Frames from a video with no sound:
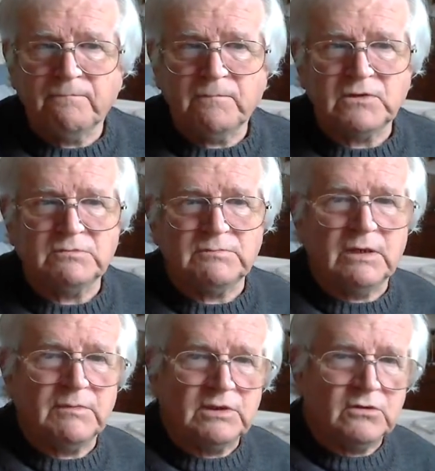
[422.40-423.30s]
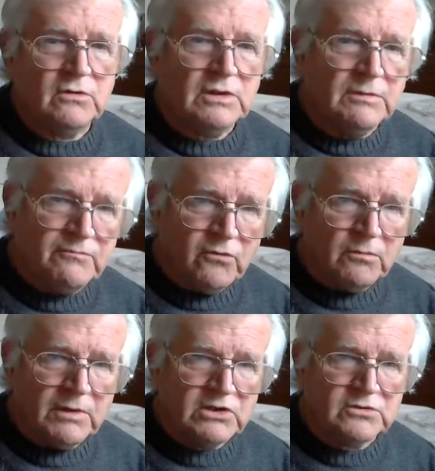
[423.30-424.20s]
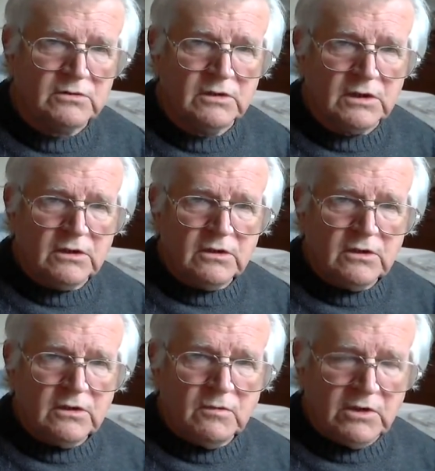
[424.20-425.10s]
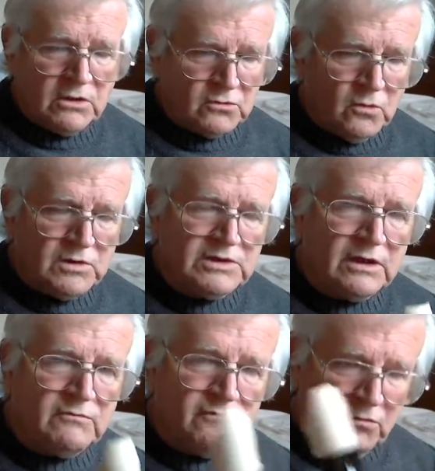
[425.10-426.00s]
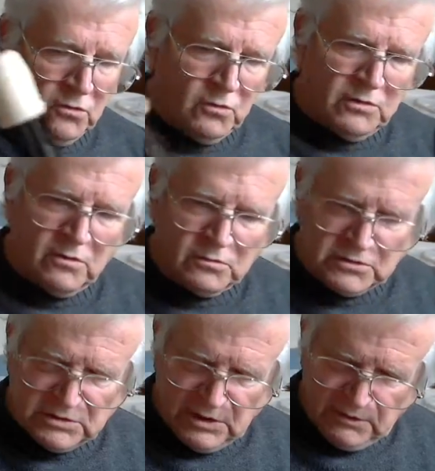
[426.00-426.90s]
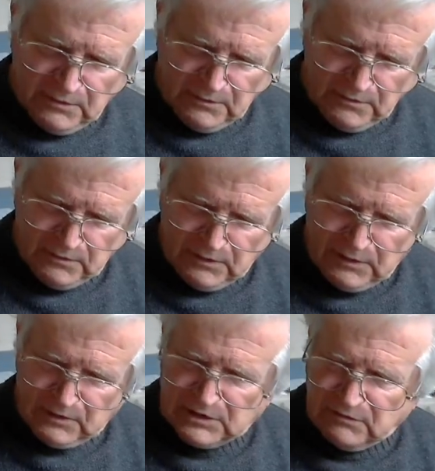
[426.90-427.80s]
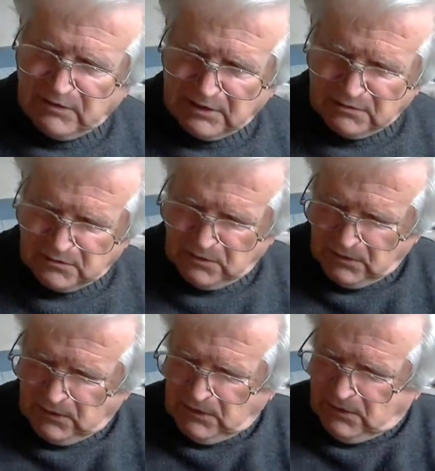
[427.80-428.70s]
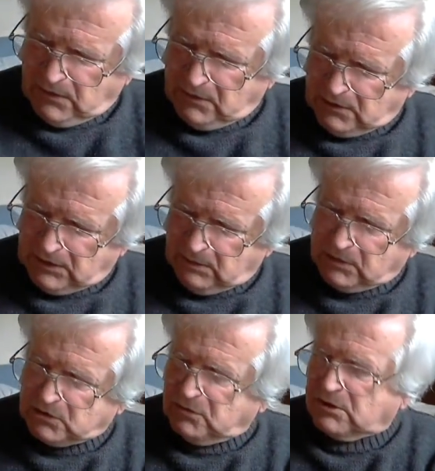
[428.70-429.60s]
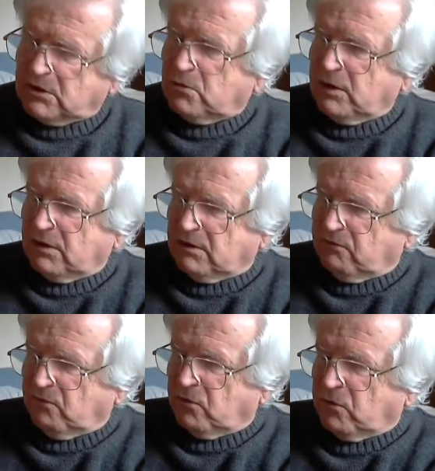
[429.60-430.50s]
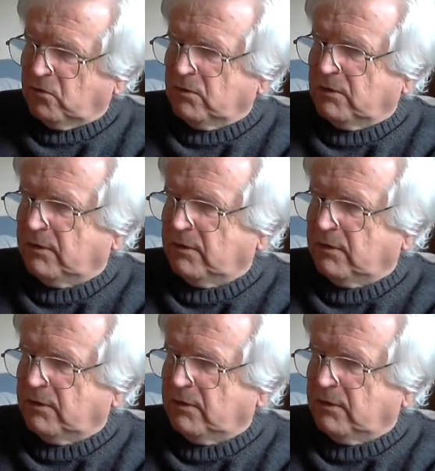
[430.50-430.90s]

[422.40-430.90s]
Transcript: which might mean your lip formation, when you're going down for lower notes. See if I can demonstrate it quickly for you.